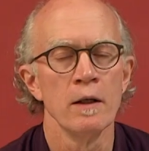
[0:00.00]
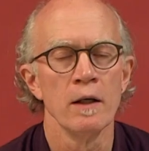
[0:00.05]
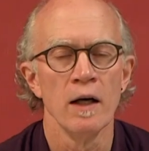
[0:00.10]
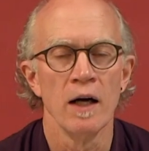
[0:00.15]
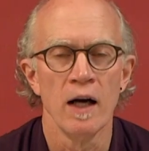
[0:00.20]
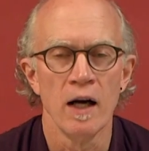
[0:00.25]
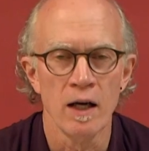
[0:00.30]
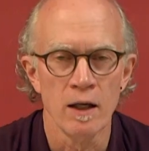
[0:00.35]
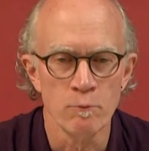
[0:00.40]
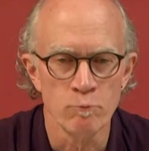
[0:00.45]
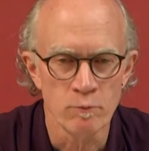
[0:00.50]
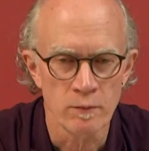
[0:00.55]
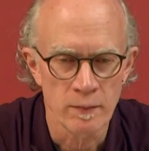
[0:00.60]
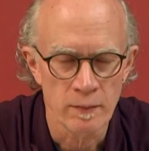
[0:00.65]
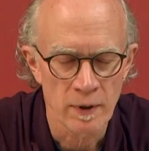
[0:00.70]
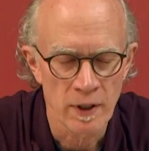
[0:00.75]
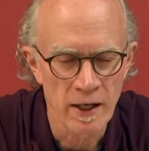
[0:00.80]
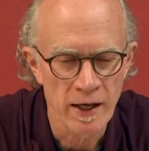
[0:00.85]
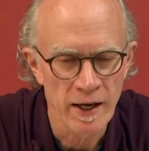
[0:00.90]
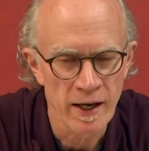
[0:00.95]

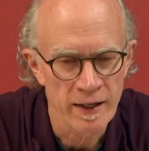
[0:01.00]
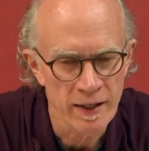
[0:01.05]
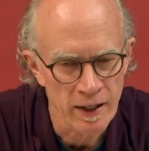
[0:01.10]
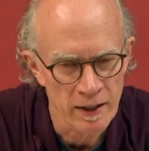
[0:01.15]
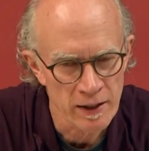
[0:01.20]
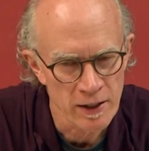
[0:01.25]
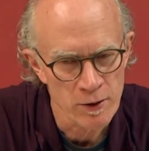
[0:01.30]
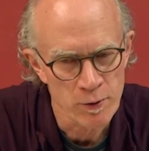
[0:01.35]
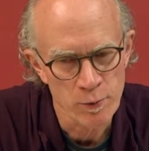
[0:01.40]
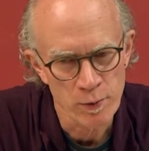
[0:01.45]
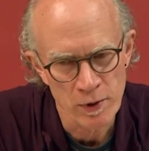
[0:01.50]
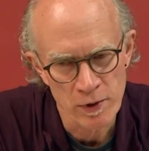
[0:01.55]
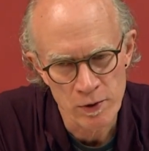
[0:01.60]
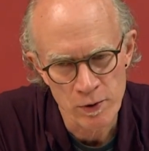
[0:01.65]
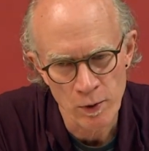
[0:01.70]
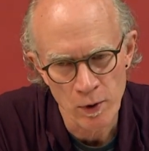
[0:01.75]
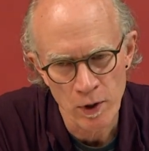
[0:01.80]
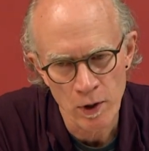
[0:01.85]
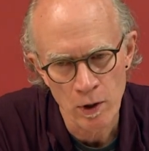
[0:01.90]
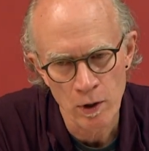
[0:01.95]
And that this was
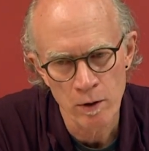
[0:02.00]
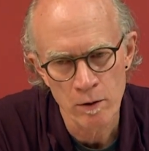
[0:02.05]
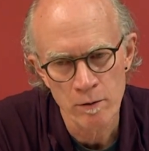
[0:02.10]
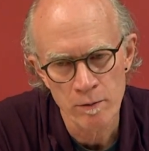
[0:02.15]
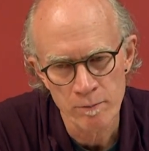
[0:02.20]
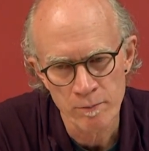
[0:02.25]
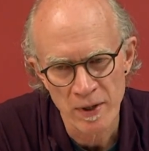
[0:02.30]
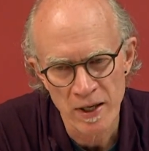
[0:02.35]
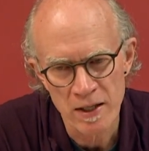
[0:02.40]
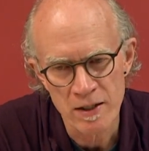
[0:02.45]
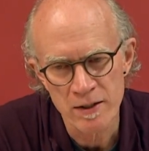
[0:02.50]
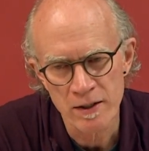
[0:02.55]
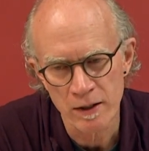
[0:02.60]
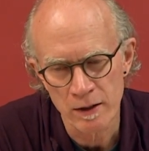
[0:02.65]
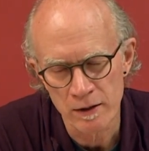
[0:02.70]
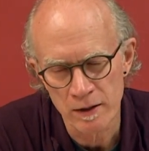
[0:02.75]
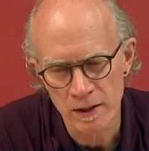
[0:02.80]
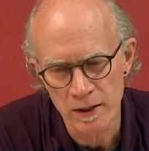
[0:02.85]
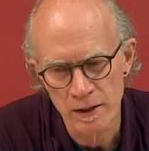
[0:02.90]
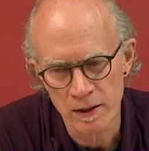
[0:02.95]
all
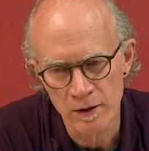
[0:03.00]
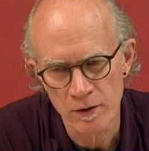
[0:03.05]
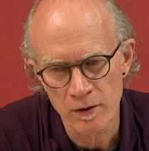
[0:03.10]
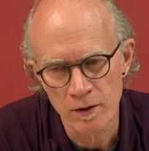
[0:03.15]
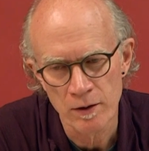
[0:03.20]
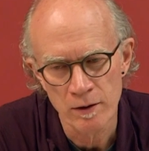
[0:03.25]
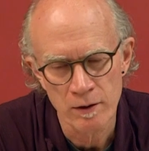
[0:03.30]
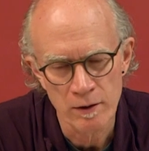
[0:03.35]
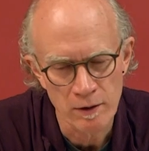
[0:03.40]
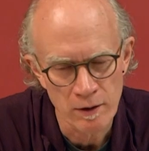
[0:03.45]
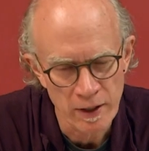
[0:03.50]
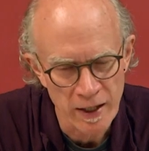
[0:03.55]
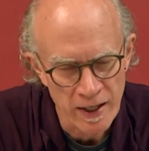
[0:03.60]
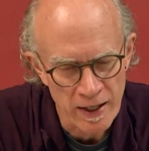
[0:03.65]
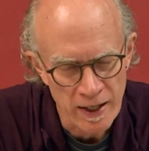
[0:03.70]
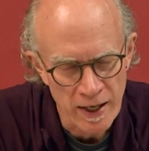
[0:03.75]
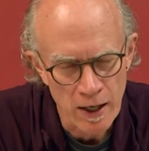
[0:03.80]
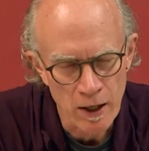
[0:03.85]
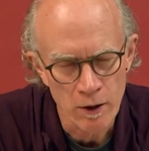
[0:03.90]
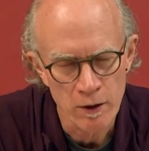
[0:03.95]
basically
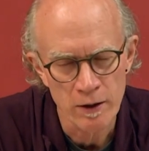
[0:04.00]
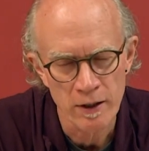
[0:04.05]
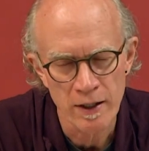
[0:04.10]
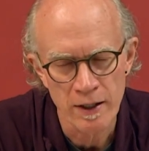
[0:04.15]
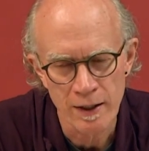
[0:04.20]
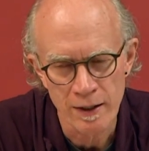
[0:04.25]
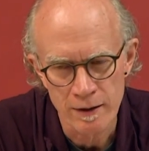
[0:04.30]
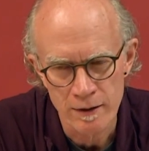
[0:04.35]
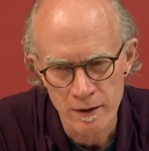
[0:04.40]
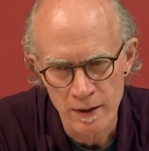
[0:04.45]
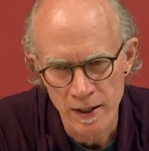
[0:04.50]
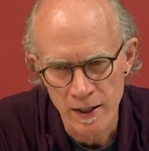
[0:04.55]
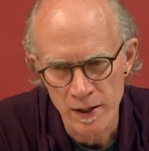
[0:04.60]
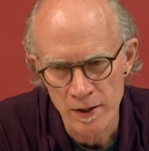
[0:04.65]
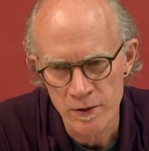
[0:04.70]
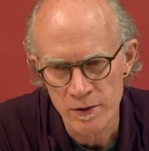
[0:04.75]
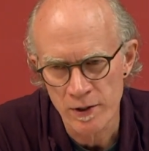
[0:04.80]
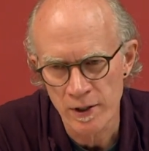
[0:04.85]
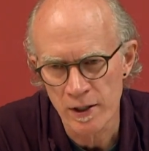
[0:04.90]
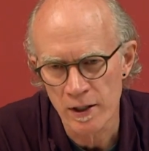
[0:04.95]
laid out
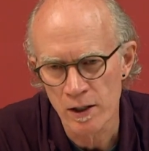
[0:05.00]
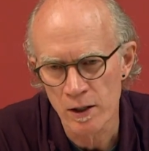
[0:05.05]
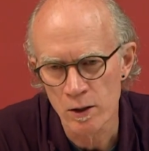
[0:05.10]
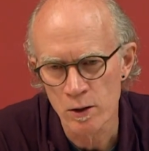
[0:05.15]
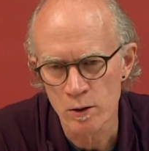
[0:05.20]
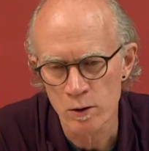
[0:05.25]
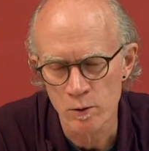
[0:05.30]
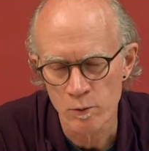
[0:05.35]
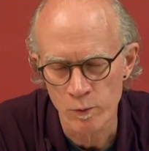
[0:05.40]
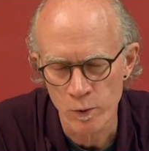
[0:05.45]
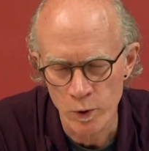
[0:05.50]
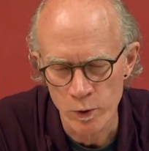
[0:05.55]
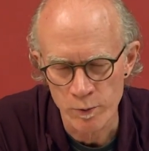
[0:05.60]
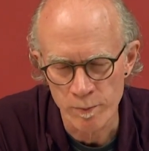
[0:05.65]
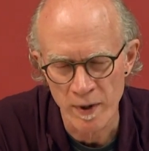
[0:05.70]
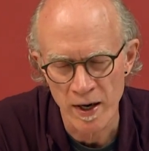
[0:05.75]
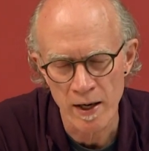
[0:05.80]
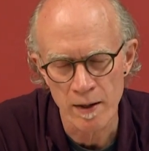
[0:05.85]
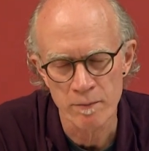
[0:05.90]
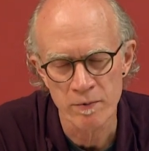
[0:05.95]
as a
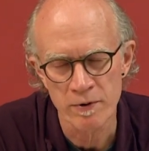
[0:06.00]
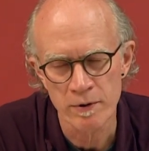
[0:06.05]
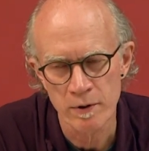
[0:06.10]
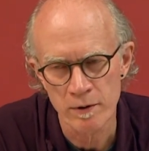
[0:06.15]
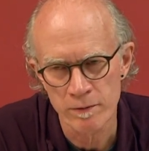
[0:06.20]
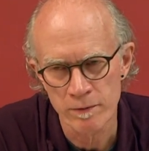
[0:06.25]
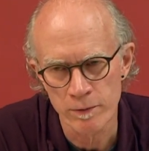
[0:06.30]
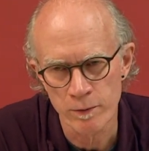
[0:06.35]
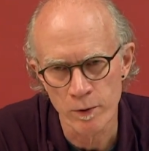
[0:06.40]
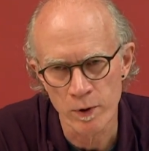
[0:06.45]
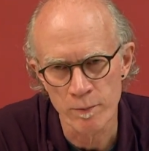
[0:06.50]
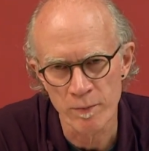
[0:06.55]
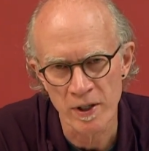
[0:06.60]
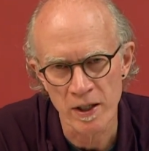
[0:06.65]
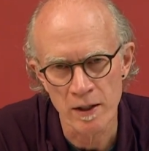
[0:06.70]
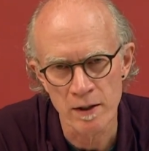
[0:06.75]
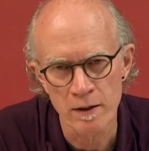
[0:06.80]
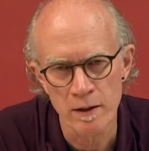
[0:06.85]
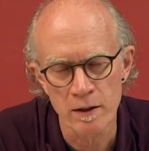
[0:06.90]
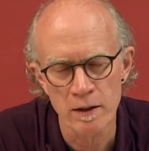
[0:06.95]
roadmap for
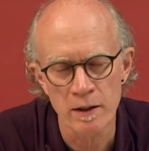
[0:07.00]
me